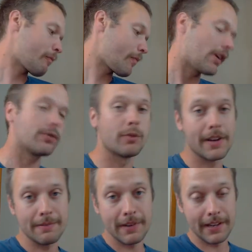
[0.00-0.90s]
So
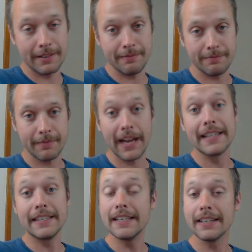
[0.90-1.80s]
my
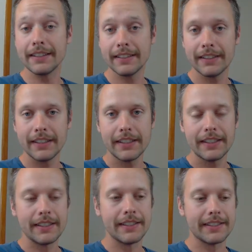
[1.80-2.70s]
idea
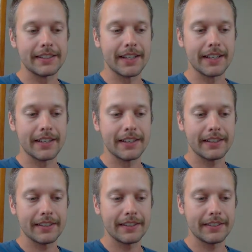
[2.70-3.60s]
is
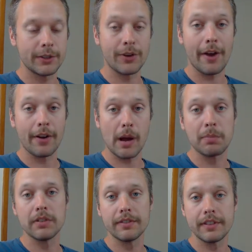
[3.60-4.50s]
to try out a
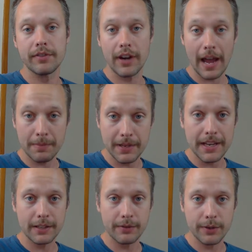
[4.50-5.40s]
couple of different
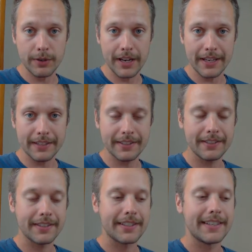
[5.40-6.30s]
IPAs for you
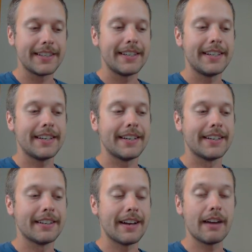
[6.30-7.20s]
guys.
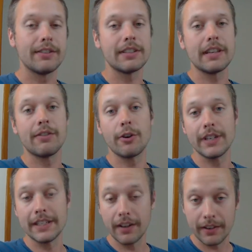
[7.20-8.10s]
Obviously I've
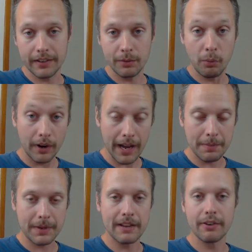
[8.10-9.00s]
already done one
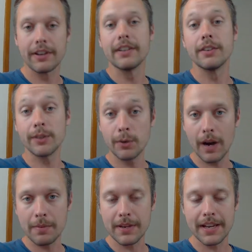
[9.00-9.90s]
IPA, I've already done
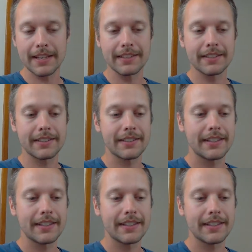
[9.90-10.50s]
two IPAs.